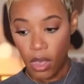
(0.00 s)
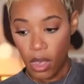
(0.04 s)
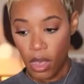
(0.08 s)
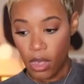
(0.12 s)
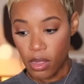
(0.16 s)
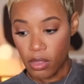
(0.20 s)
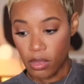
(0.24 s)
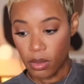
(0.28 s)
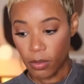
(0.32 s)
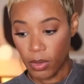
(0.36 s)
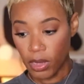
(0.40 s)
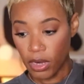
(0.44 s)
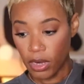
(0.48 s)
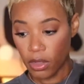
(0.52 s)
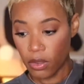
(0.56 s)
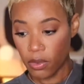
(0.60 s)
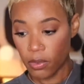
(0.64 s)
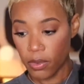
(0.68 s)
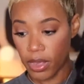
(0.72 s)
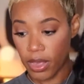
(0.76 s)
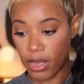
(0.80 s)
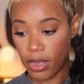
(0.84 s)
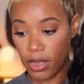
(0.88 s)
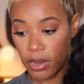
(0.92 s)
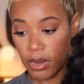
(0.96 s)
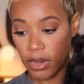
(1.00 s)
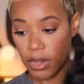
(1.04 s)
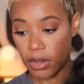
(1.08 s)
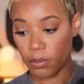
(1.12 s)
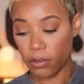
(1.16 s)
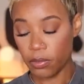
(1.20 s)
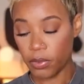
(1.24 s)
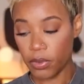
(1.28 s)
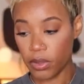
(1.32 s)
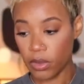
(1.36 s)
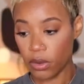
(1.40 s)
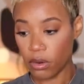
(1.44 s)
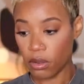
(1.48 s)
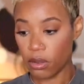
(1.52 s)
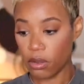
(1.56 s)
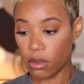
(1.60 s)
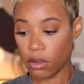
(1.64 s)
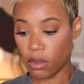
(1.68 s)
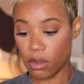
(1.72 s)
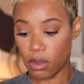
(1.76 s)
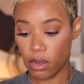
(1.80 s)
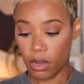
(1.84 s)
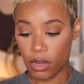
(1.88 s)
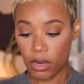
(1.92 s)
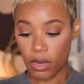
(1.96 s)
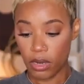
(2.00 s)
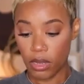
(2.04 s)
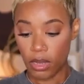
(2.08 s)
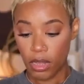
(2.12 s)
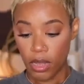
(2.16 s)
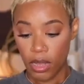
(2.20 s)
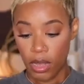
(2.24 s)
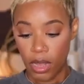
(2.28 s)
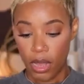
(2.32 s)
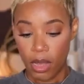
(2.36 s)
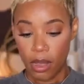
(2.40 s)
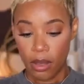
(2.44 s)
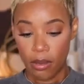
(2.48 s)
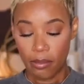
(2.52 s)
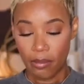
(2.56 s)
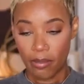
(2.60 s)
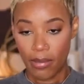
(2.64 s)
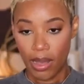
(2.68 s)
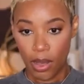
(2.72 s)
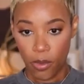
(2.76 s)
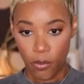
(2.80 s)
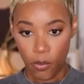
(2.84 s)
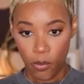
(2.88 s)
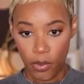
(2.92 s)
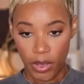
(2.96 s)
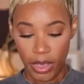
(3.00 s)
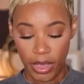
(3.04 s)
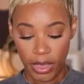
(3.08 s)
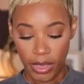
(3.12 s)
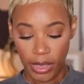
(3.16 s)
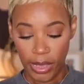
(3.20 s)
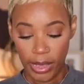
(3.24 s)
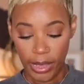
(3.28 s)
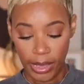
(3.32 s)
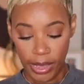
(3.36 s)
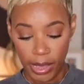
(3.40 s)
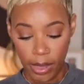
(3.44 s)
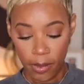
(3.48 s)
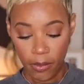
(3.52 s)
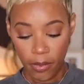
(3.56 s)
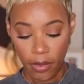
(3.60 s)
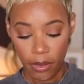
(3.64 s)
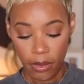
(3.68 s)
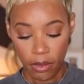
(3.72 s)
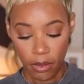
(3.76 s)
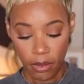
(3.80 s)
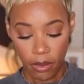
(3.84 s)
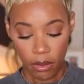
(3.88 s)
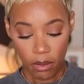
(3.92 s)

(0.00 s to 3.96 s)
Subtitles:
So I'm gonna go ahead and put on my wig cap